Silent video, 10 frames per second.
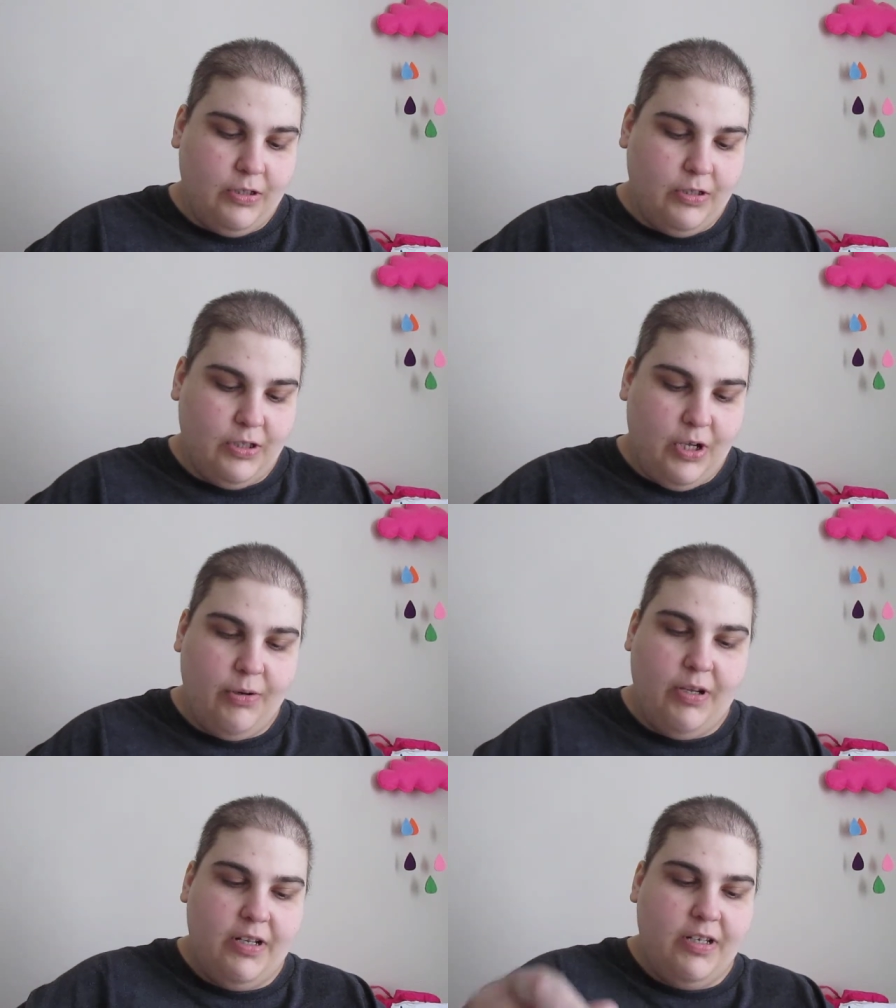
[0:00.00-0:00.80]
So
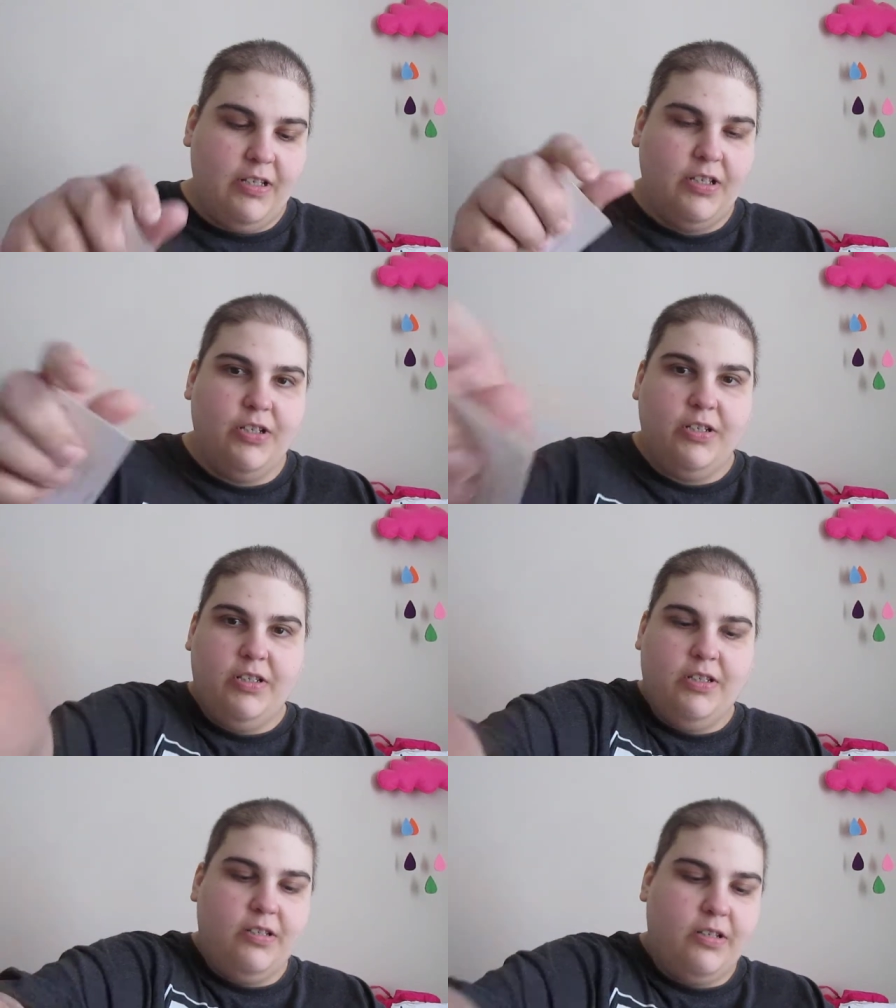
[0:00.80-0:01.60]
it is
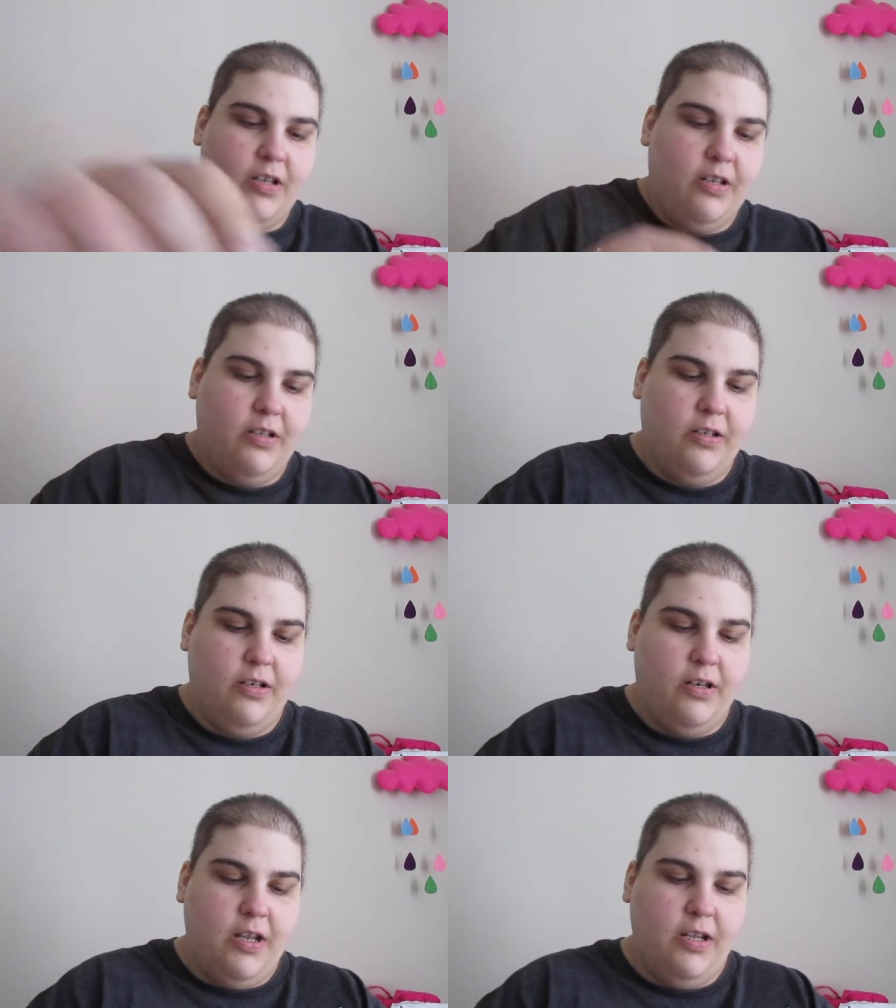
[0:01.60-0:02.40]
just a
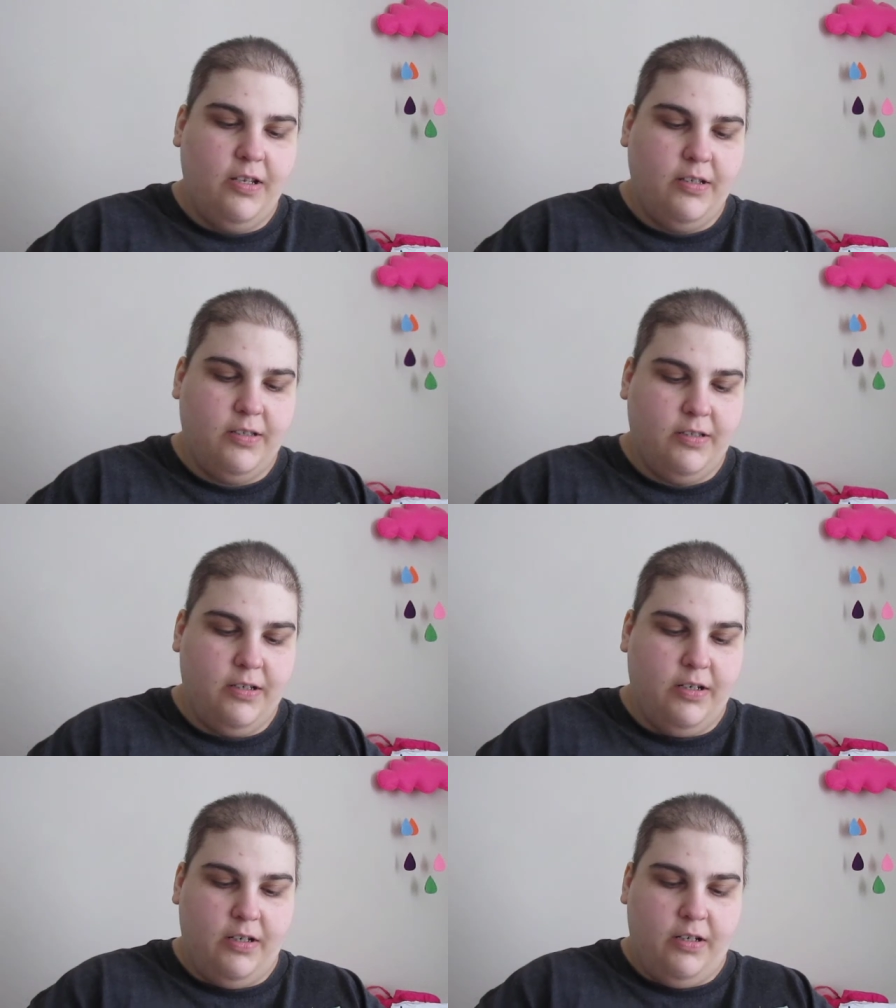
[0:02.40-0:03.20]
nice
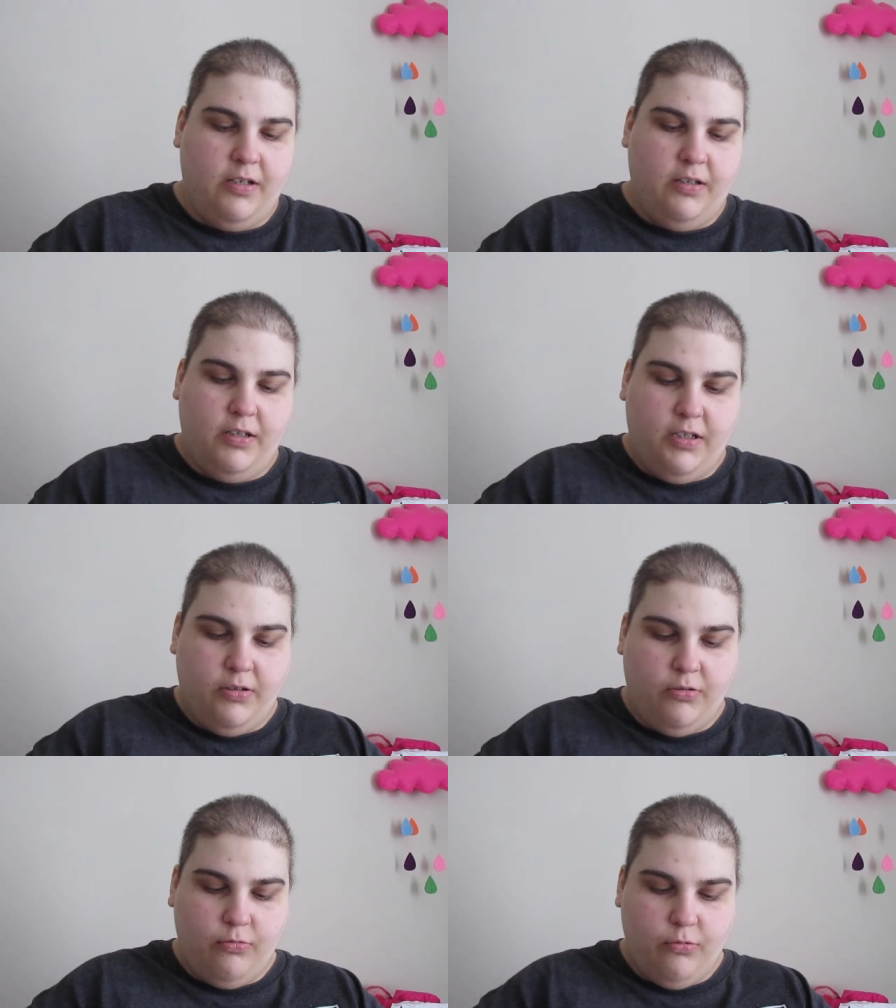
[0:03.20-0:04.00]
little